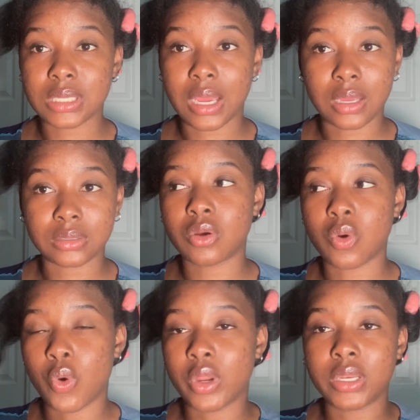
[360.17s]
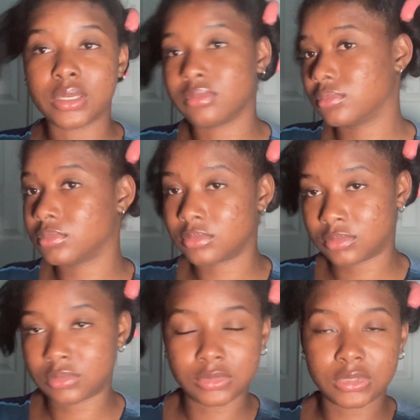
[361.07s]
not on
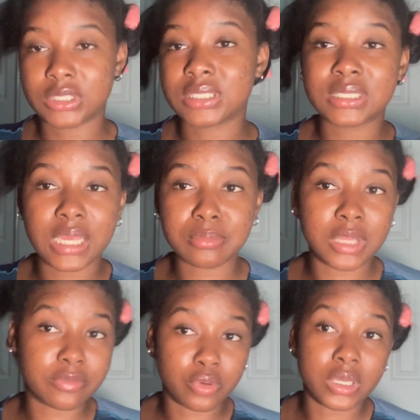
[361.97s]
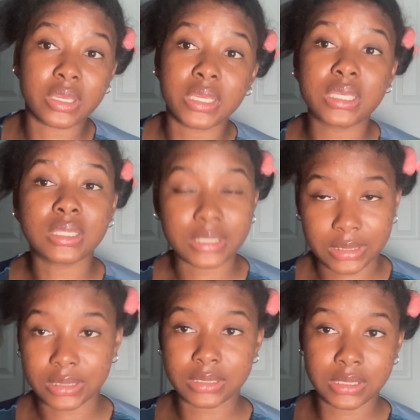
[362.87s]
the same level of healing
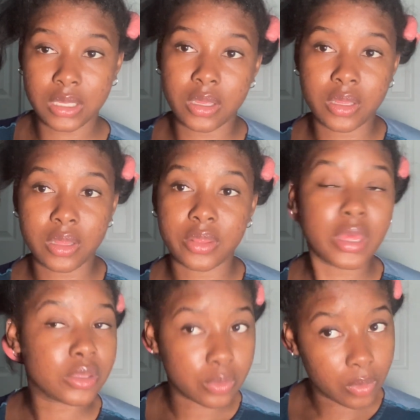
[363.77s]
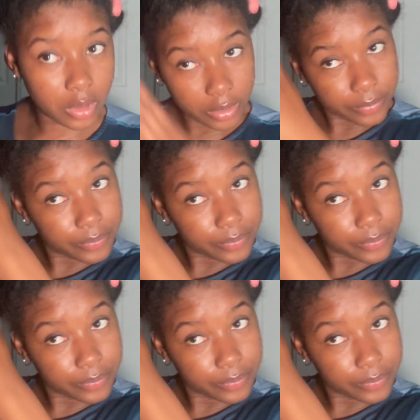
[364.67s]
that you are.